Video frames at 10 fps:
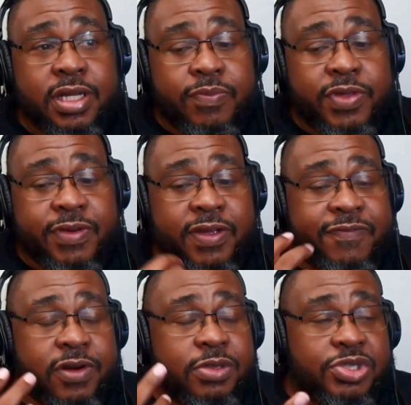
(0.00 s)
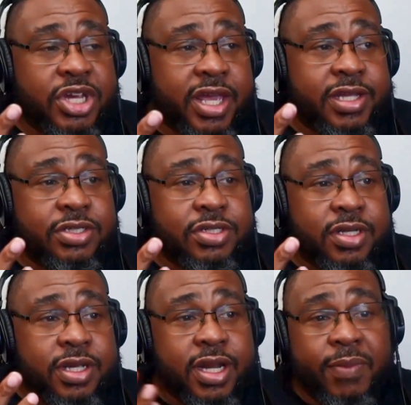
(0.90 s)
the very first change,
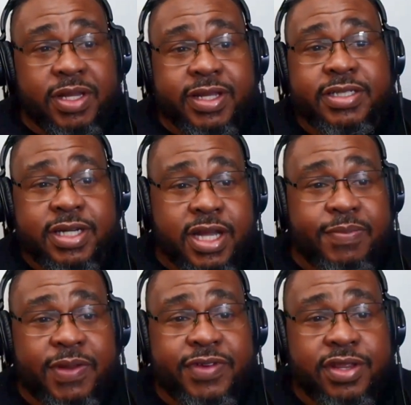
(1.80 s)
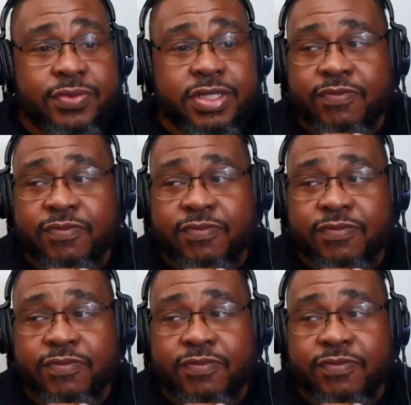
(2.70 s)
and I'm going to list a couple of other ones.